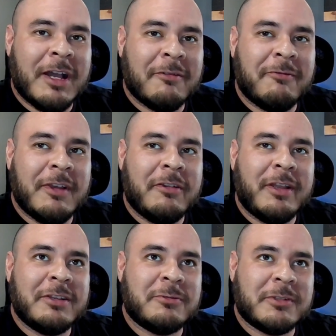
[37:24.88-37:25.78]

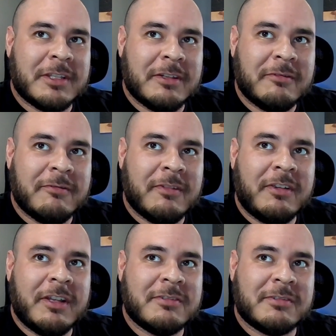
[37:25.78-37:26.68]
Very interesting.
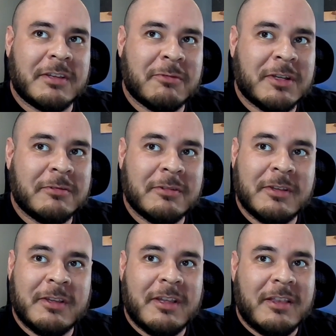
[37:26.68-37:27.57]
Very interesting. Well,
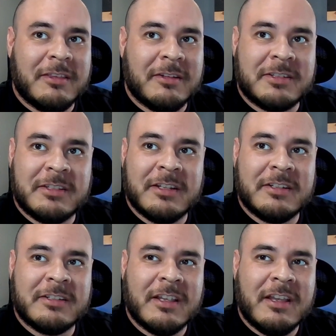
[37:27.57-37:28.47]

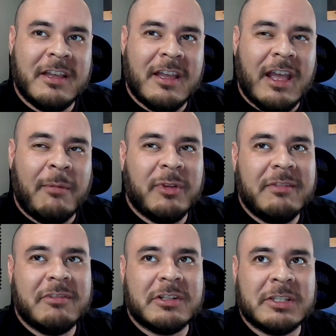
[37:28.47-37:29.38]
I
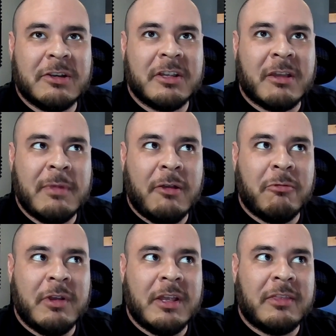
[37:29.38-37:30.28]
believe they're starting to come out
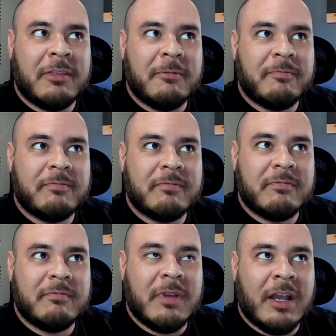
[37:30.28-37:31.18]
with,
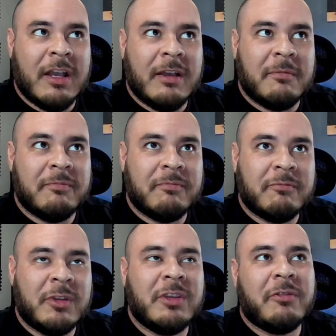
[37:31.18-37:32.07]
they're
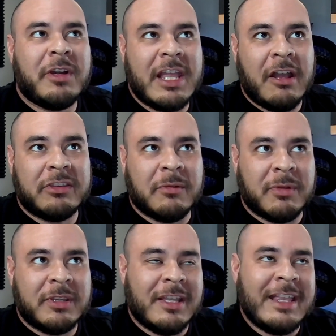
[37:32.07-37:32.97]
already out there,
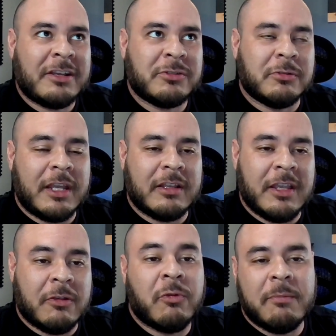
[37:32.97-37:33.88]
but the actual
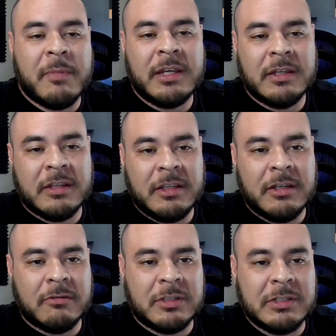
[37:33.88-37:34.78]
equipment,
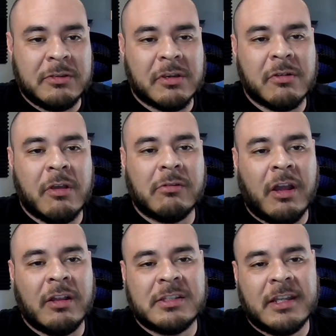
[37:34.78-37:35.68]
to do your own
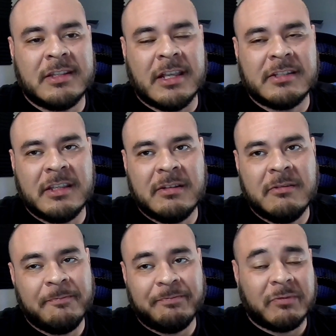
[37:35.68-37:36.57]
on-site testing.
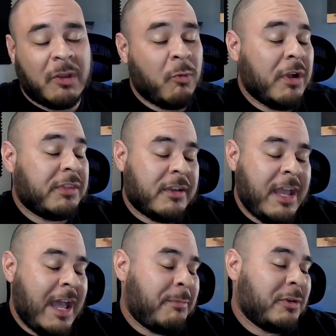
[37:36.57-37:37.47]
What the
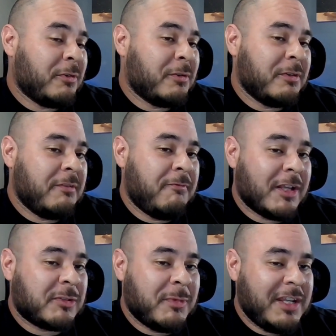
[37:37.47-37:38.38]
capital
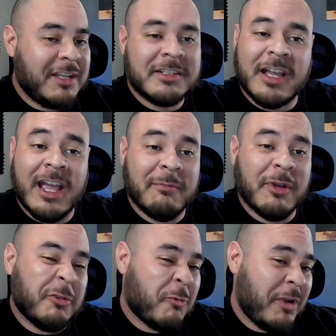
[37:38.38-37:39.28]
investment is, I am
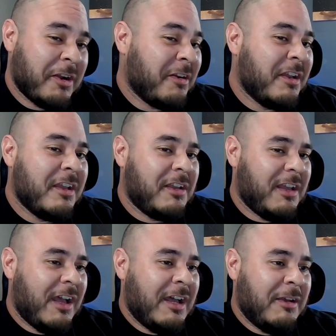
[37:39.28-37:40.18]
unaware.
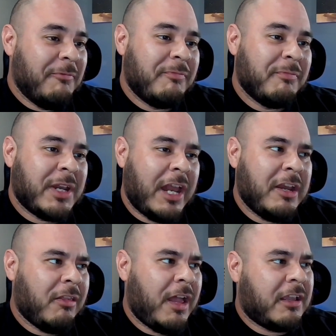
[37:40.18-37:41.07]
But I
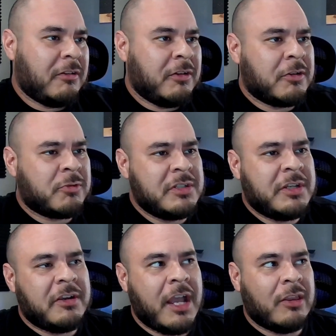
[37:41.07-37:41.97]
know nurseries
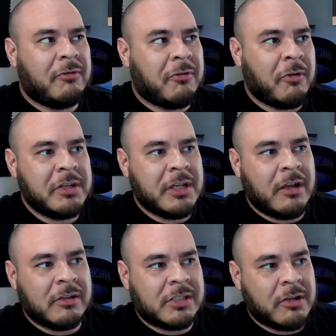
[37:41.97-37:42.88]
here in California
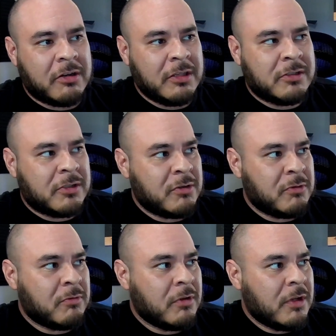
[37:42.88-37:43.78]
are starting
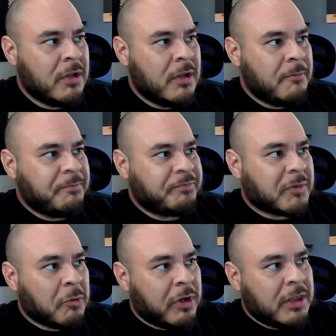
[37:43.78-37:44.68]
to
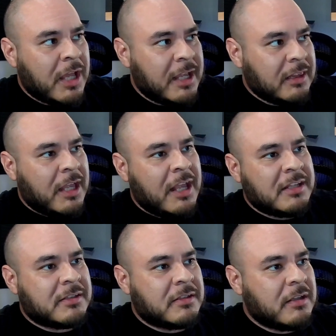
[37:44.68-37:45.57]
rely
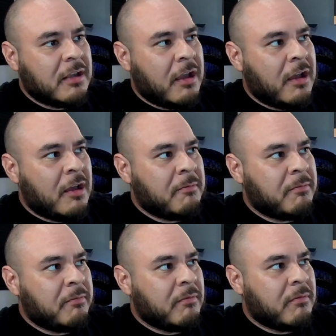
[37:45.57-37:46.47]
less
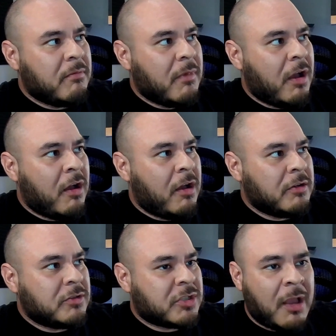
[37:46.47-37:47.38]
on
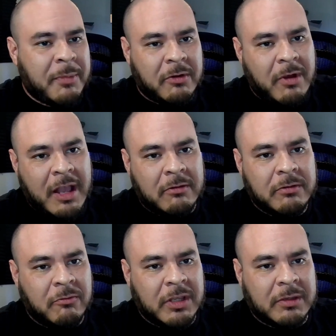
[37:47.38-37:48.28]
shopping
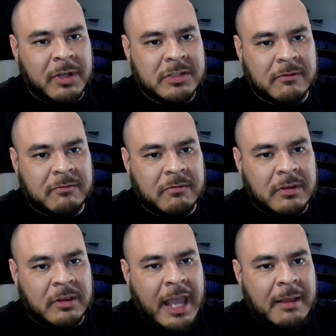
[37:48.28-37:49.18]
around with a bunch of
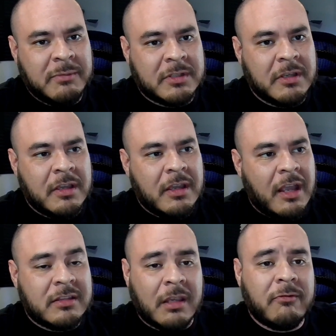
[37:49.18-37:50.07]
labs.
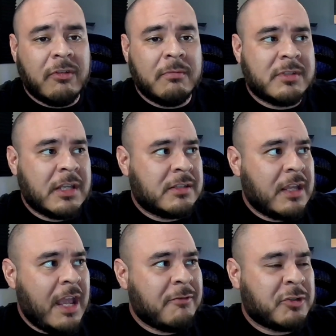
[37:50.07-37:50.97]
And some of them, since
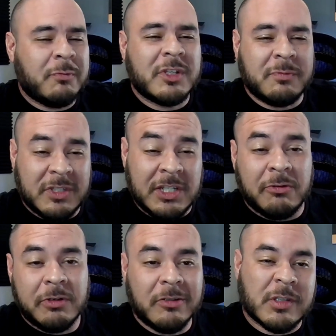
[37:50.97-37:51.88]
they have so much
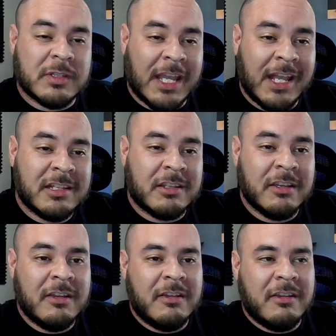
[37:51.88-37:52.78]
material to test,
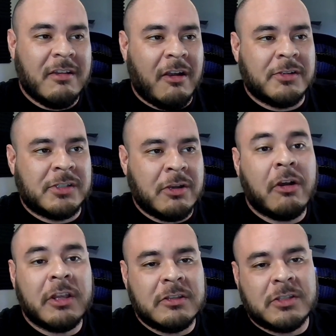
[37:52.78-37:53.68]
are
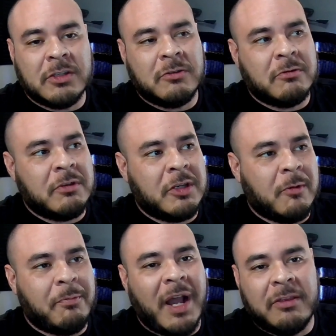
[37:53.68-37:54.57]
starting to,
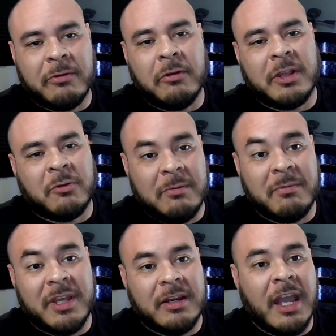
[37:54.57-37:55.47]
buy their own
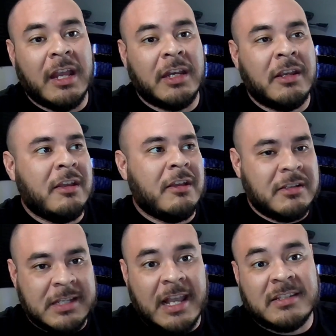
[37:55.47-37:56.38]
equipment and
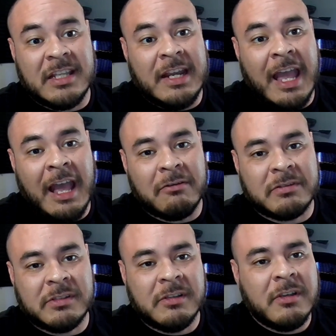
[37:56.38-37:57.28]
test
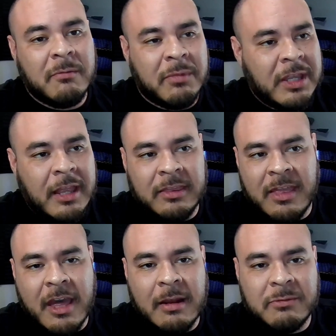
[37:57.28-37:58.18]
in-house. But
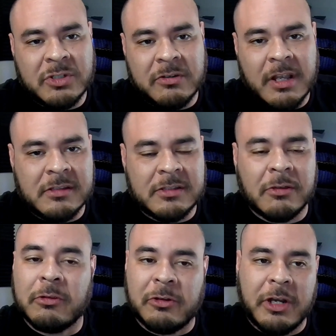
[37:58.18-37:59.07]
that I'm sure has its
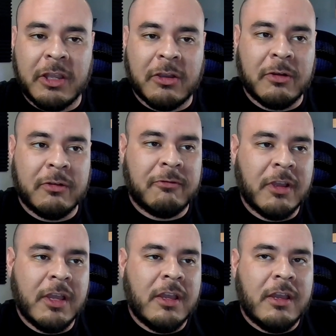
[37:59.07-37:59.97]
own learning curve.
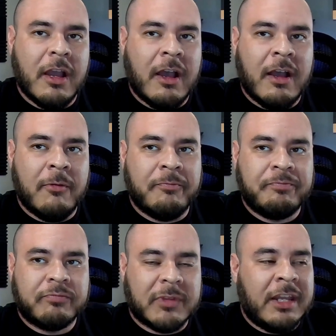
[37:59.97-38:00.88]
And
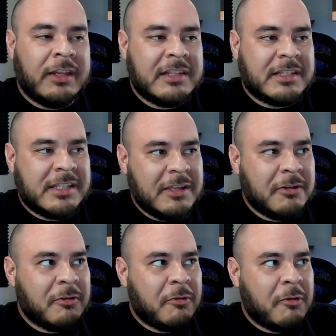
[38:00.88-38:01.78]
they
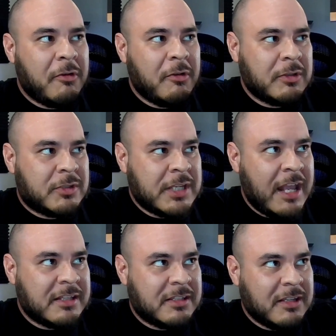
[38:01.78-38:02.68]
still
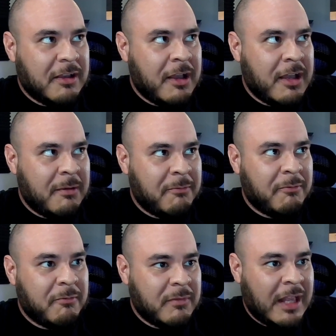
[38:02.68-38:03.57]
test
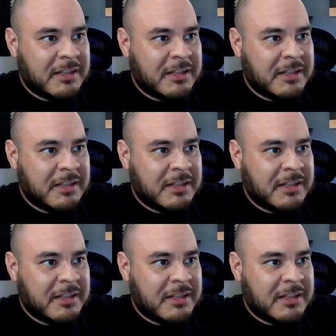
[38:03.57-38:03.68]
that